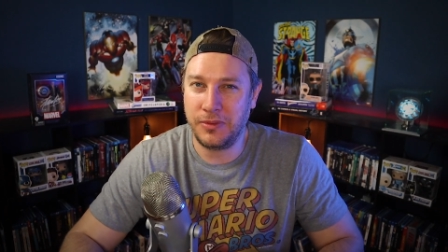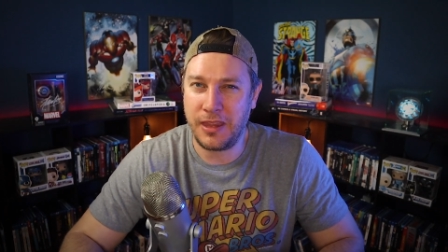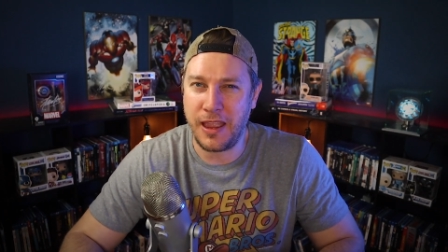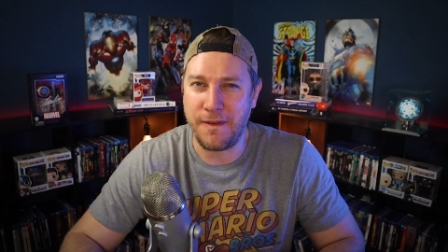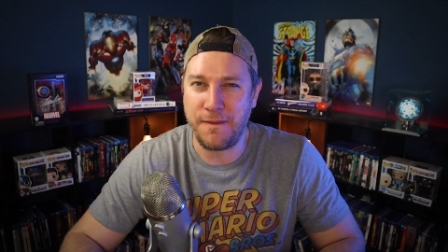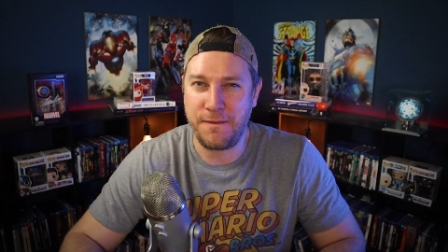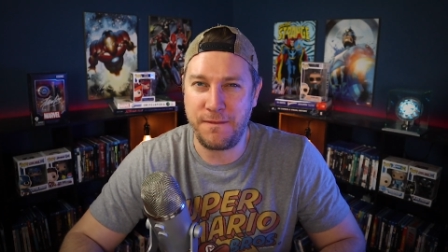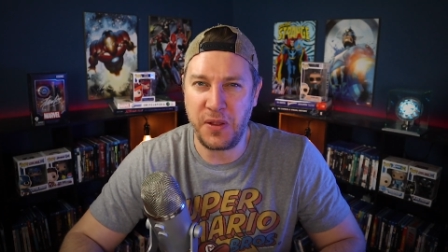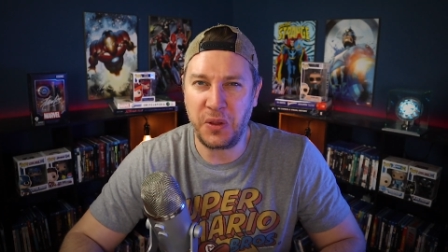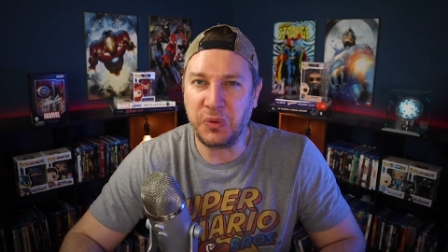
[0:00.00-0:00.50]

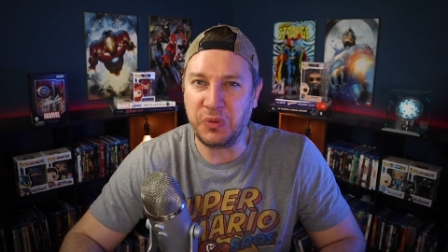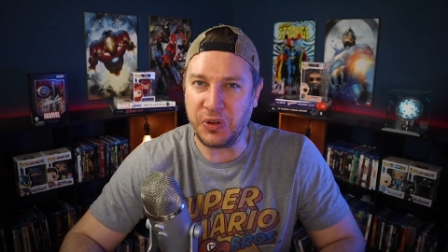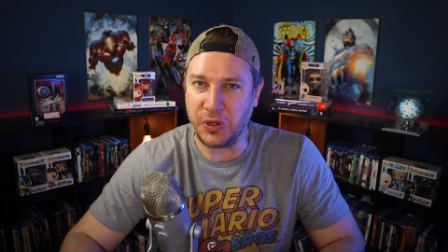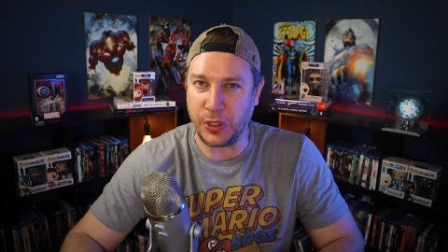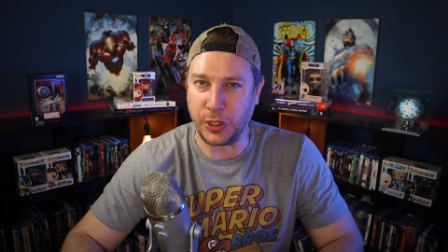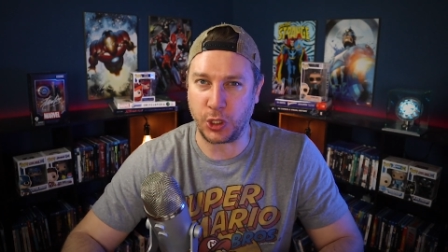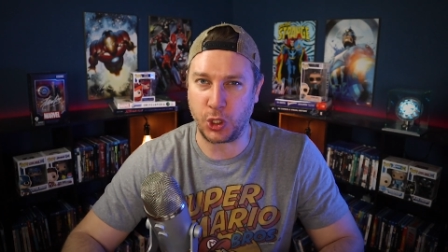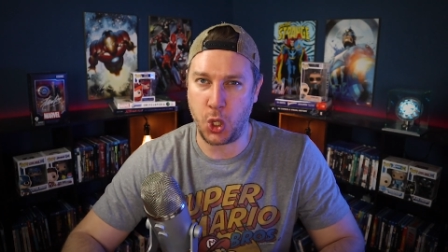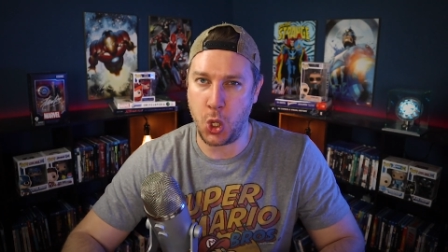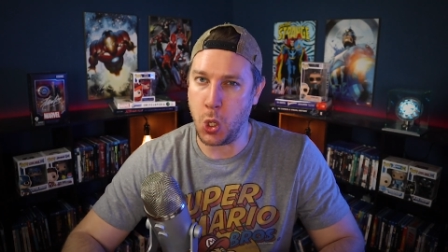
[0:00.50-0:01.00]
that felt
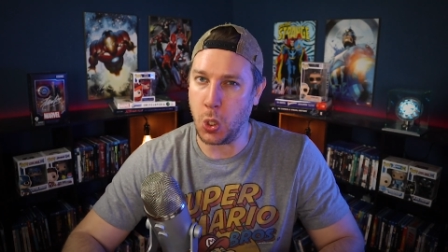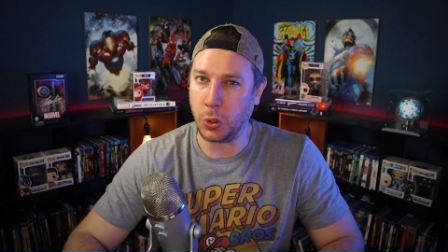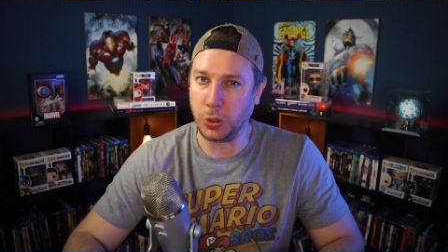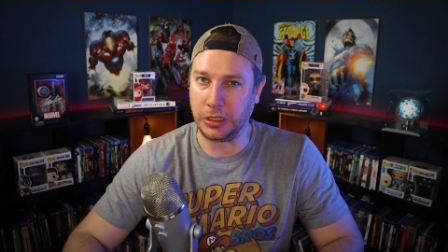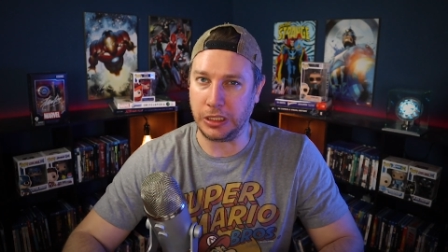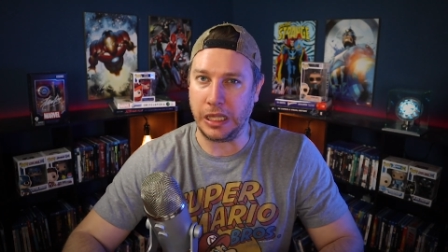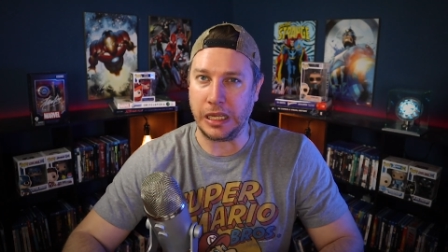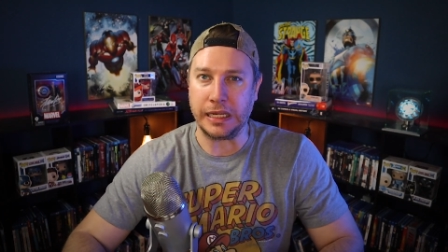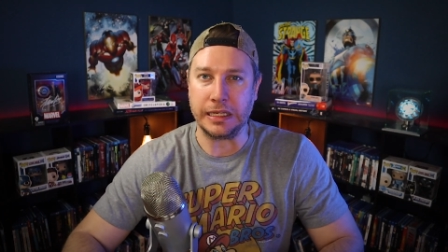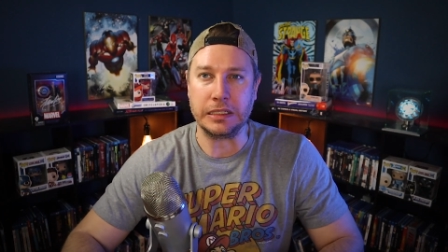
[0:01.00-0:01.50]
very
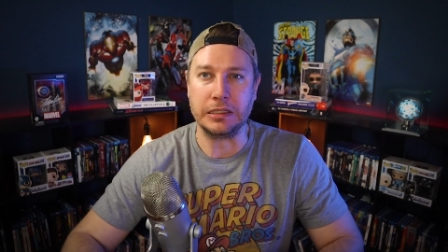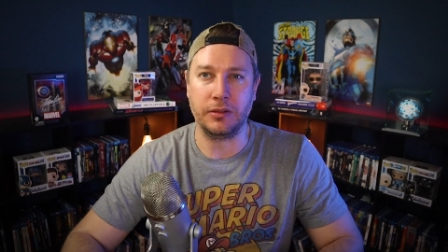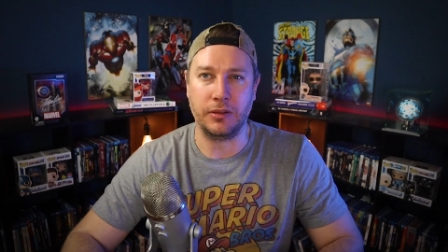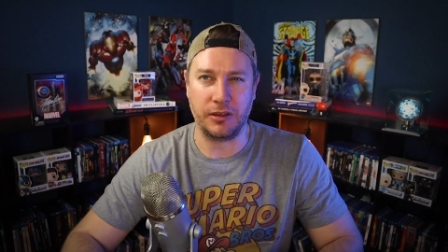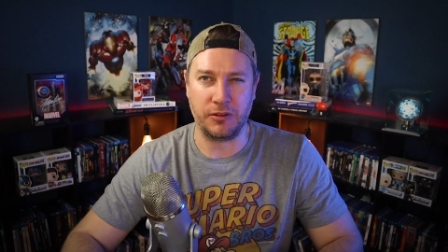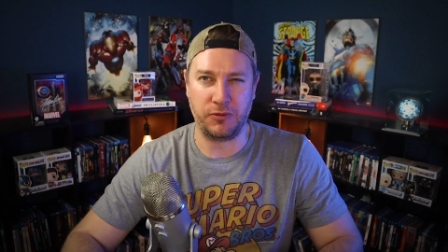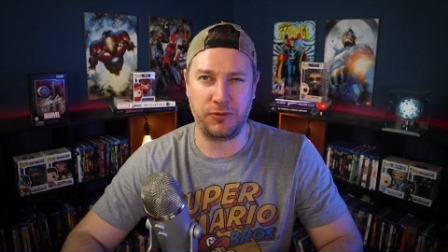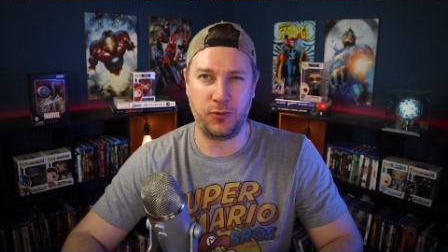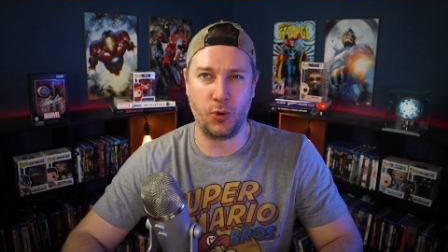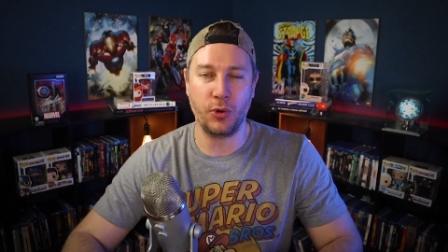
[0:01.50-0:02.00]
cult like,
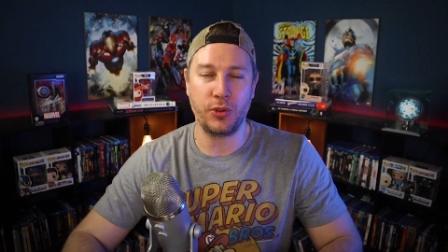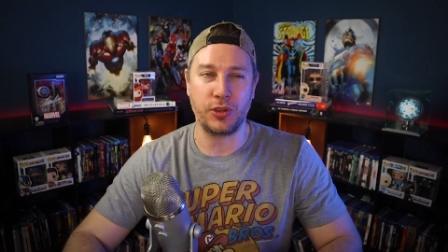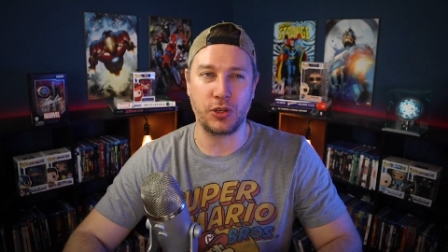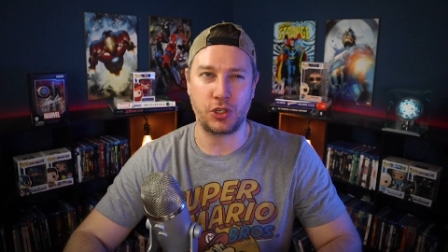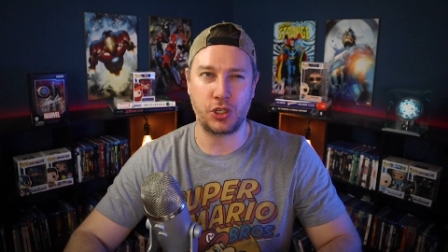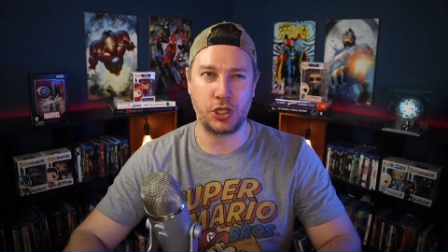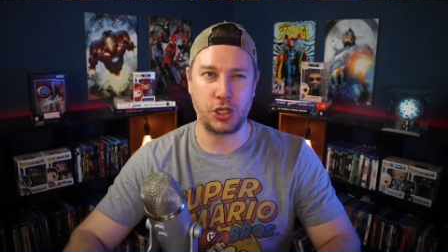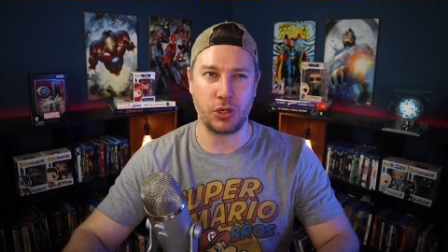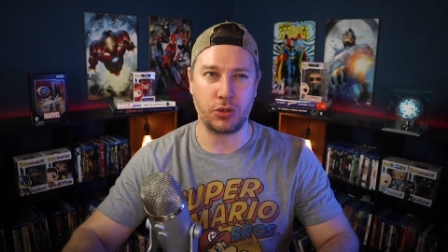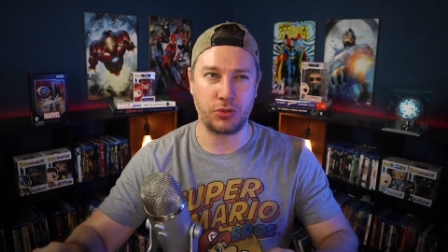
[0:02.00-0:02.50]
like for the
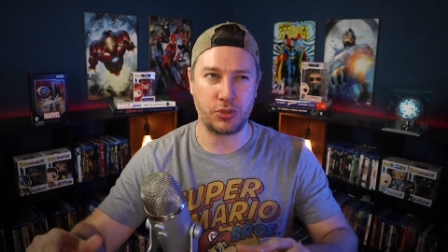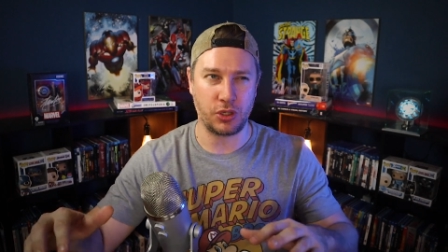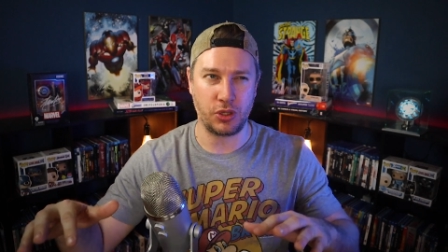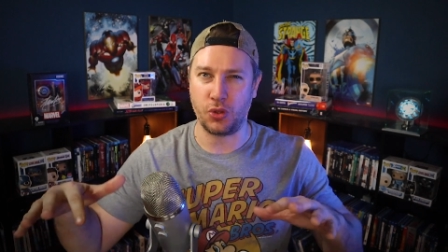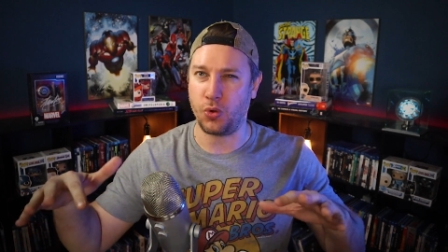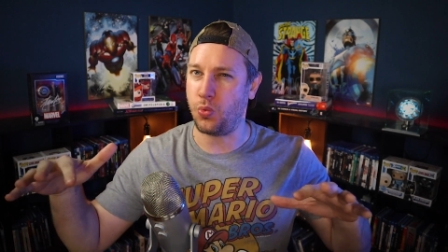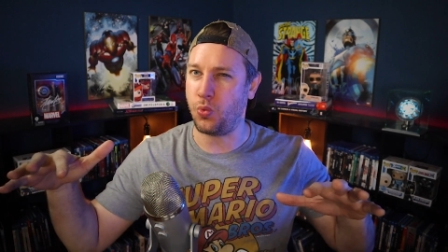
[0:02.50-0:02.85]
children,